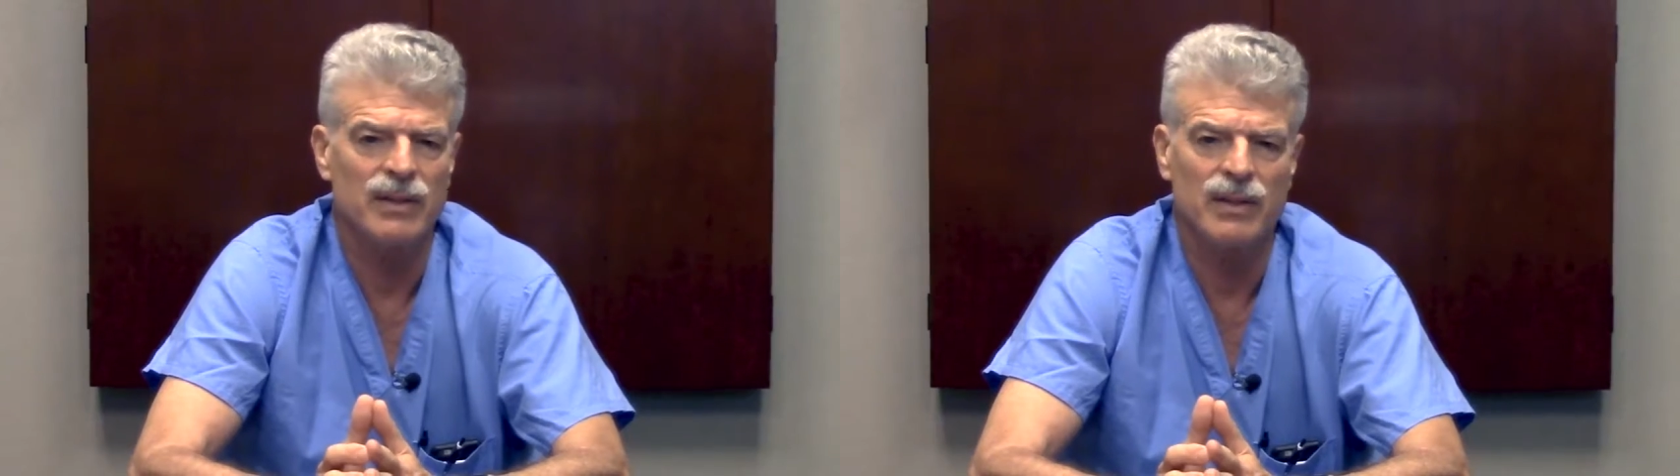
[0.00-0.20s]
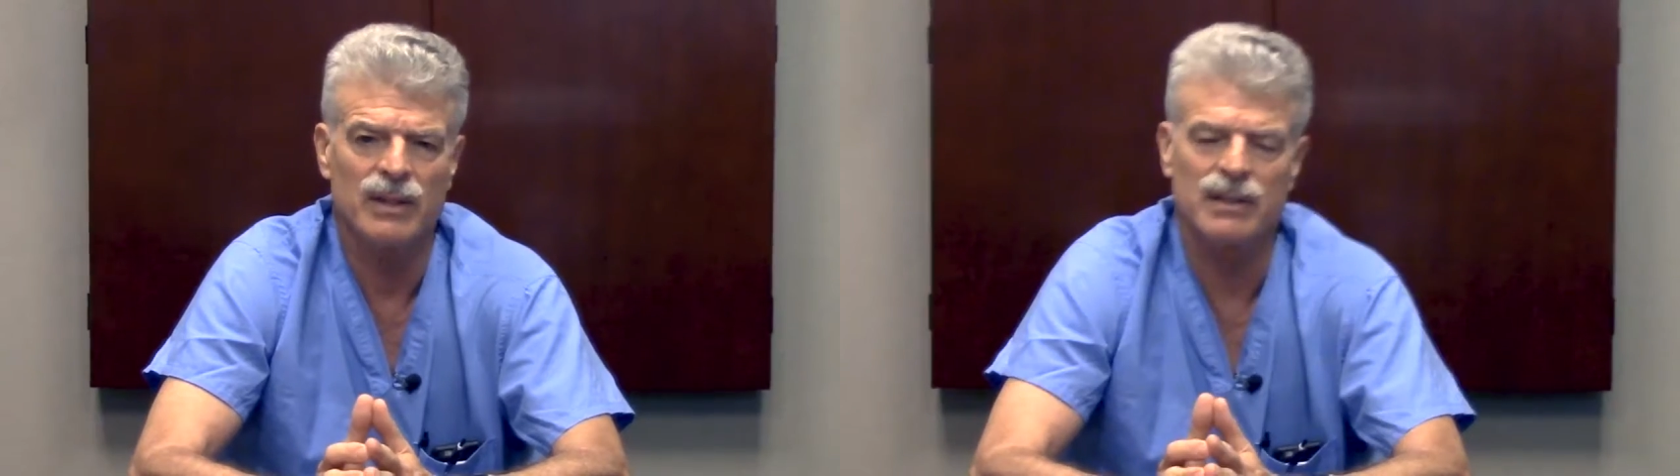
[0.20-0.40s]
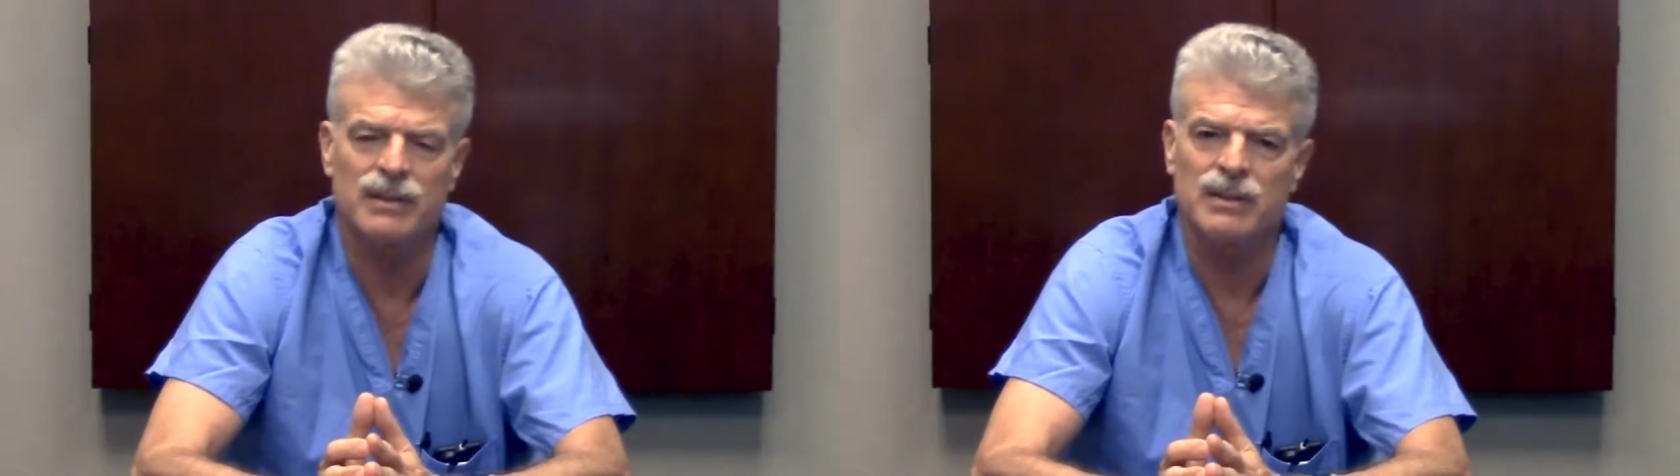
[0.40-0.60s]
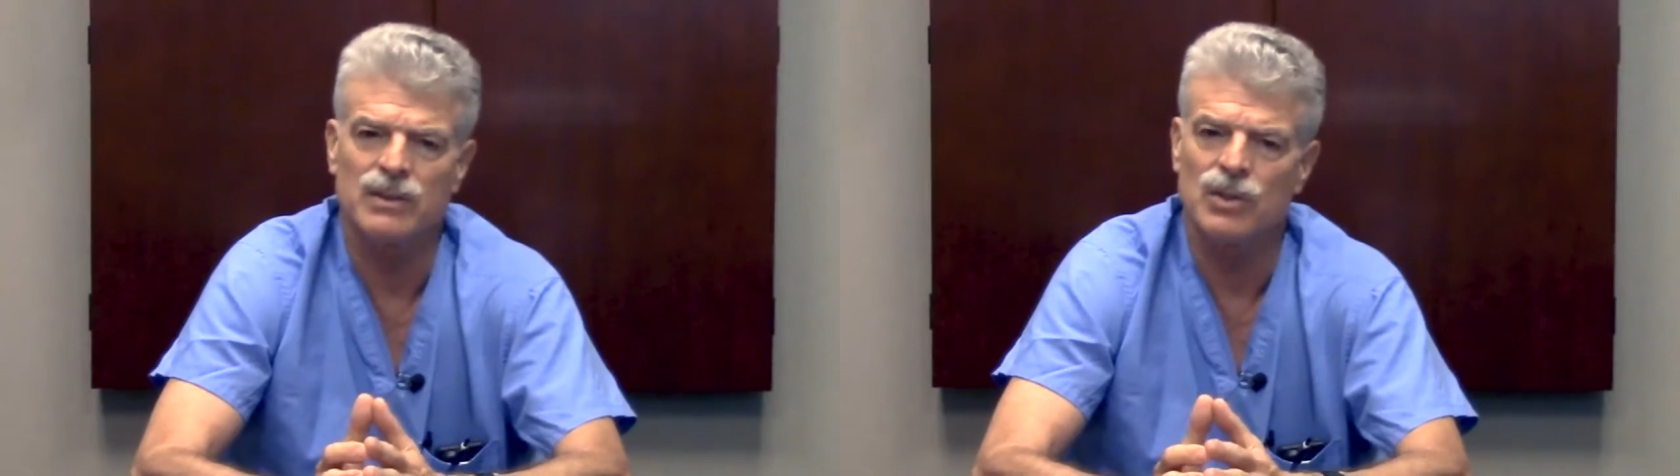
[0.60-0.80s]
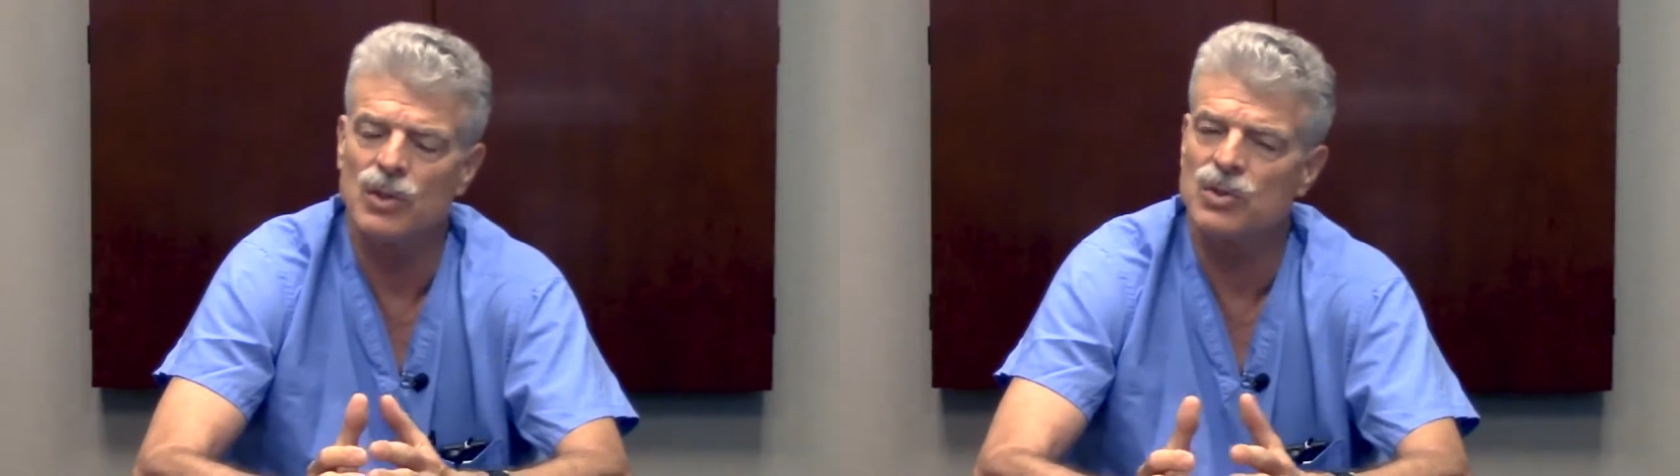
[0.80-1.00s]
They're
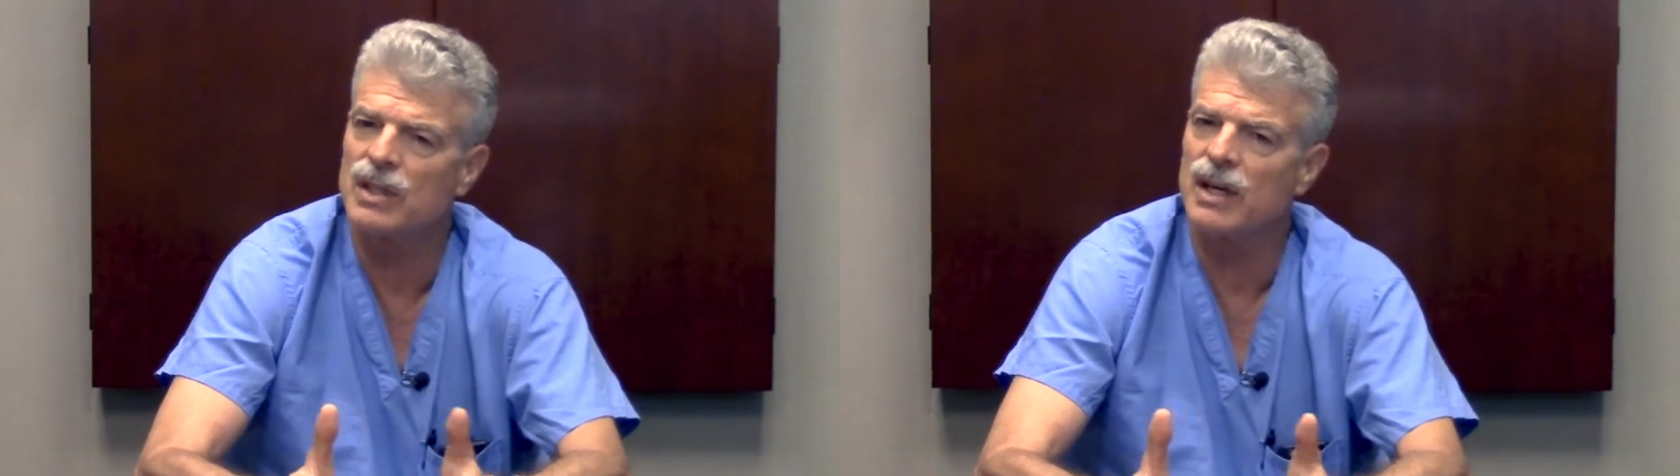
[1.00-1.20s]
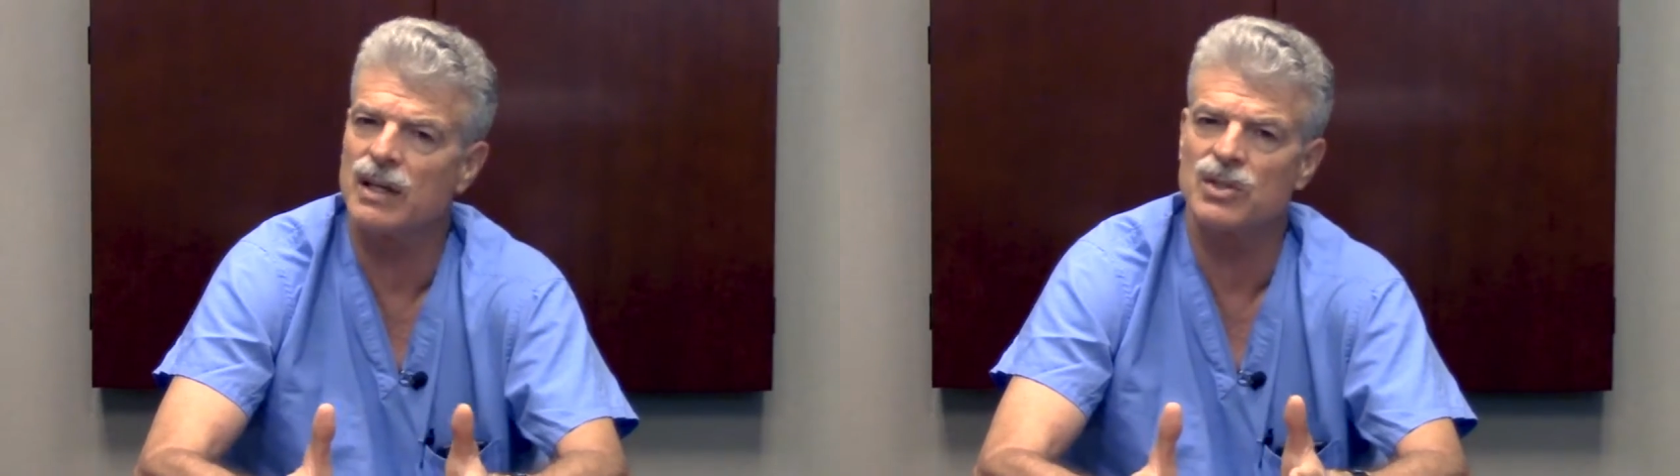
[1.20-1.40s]
usually not